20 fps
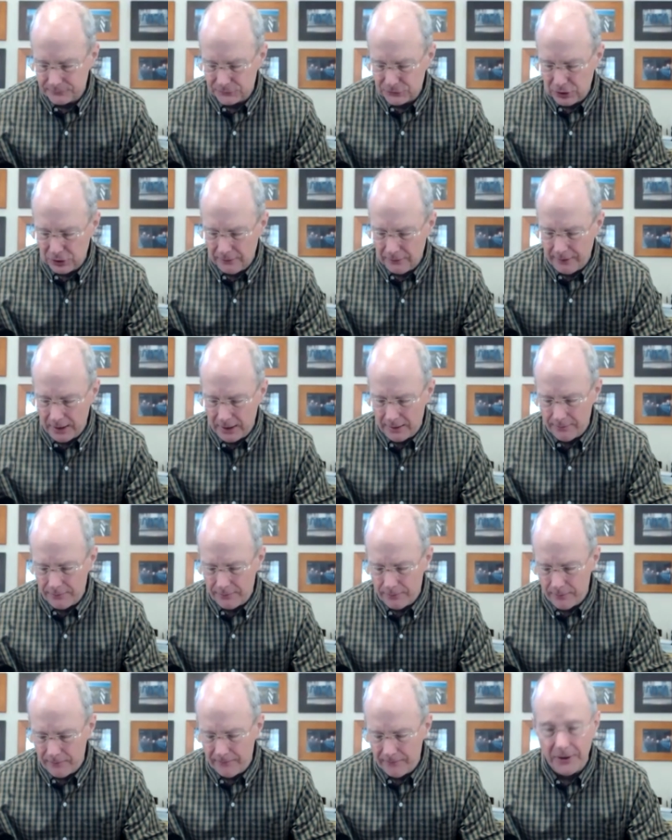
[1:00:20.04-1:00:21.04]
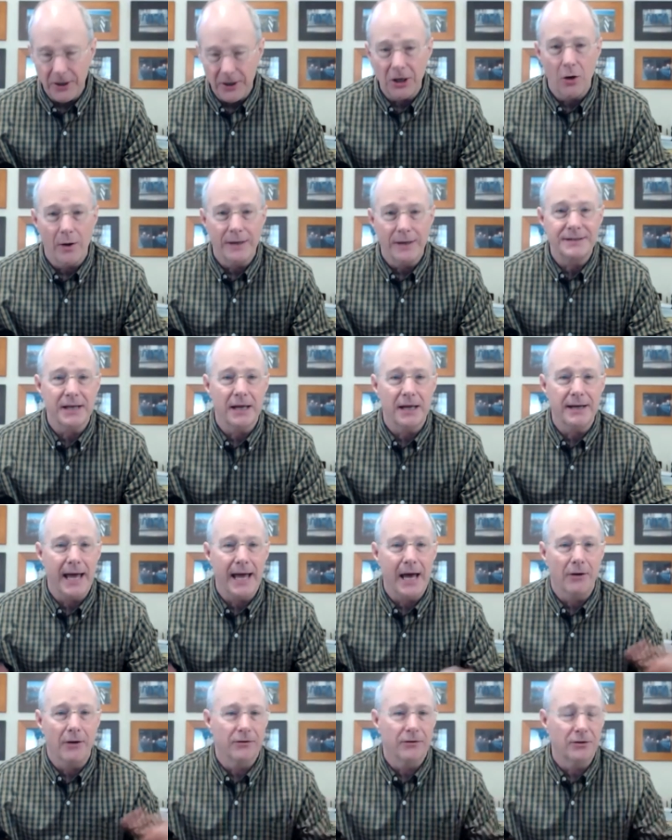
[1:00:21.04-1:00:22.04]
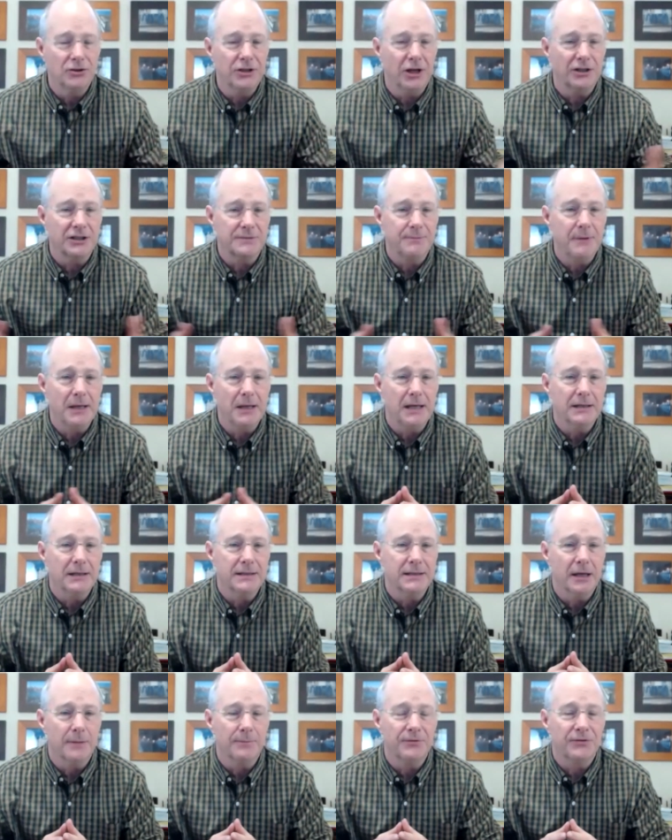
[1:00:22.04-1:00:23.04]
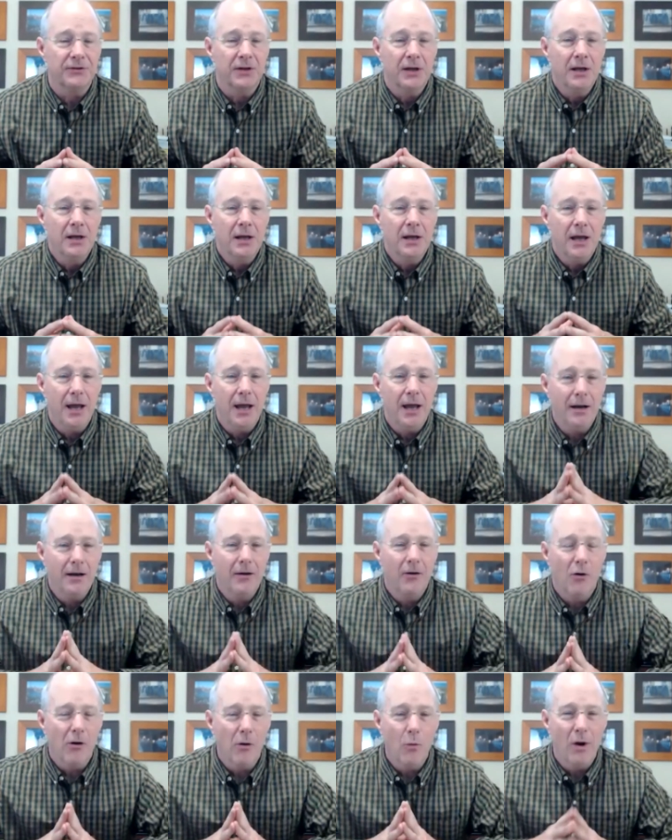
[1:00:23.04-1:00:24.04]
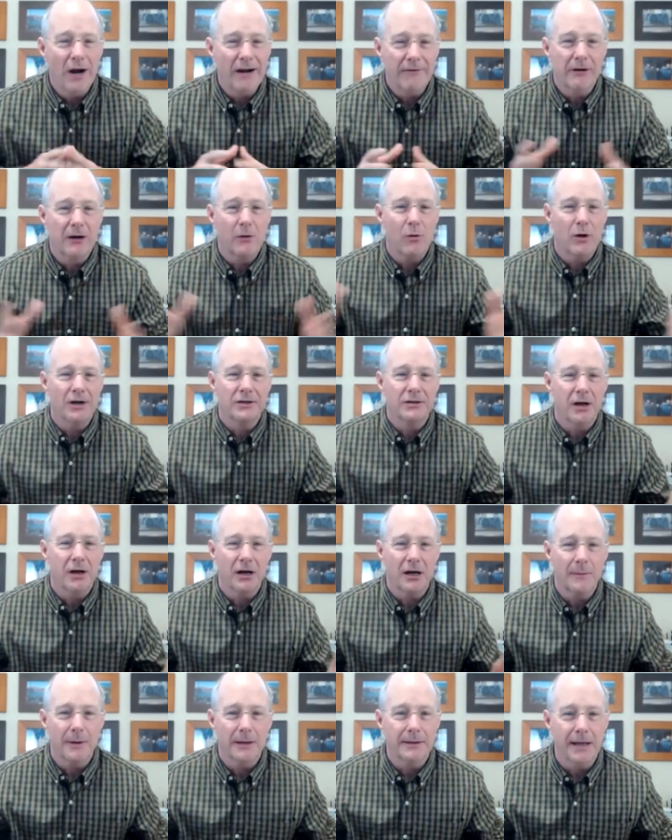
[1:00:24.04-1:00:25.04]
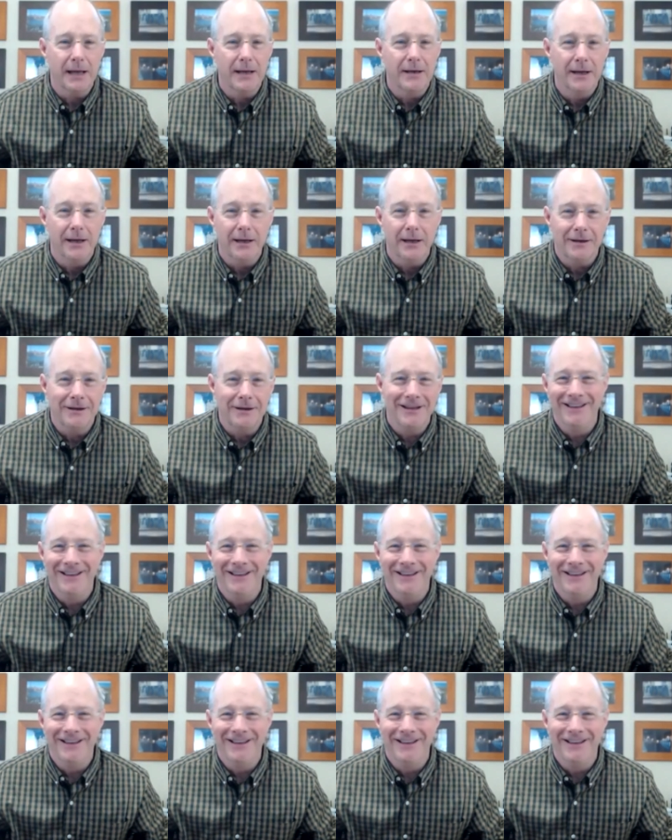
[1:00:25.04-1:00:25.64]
sort of a video I send out, usually on speaking tips and or whatever I want to talk about that day.